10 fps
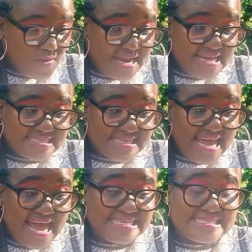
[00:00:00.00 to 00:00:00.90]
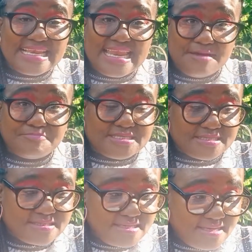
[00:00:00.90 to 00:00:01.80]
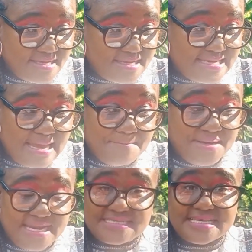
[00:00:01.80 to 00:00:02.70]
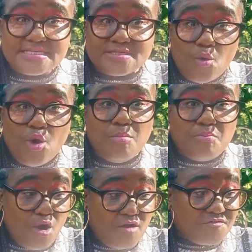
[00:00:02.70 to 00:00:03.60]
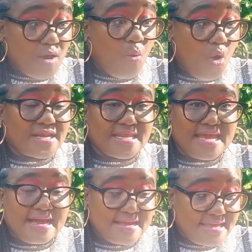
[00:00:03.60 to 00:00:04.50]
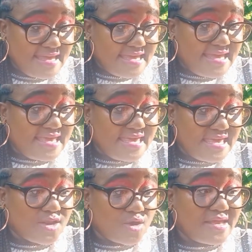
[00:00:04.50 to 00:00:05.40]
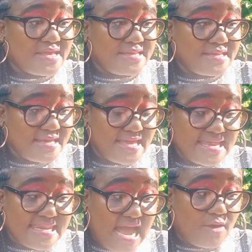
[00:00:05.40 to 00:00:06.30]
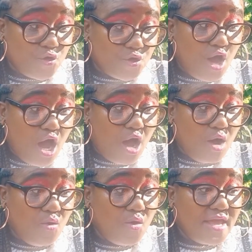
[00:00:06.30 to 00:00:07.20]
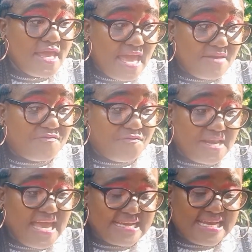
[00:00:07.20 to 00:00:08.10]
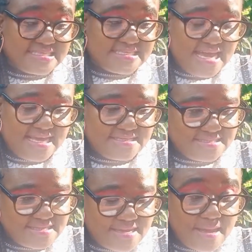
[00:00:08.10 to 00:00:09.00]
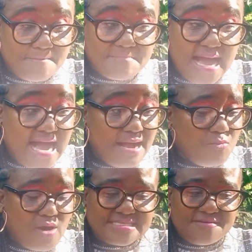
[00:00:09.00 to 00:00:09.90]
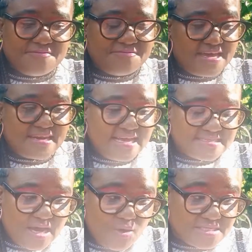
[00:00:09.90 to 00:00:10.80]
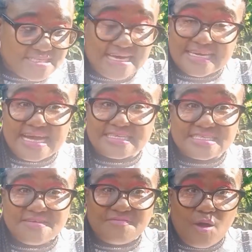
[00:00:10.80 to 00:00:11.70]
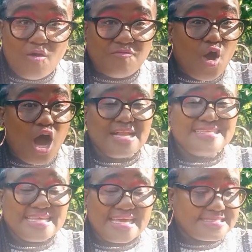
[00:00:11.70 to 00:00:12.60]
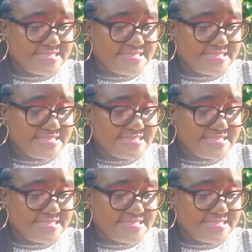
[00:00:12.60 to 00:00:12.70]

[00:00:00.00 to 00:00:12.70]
I say I slept in a blessed womb of a warrior, a heroine, now you know and fully understand. Mom was a very extraordinary achiever of all things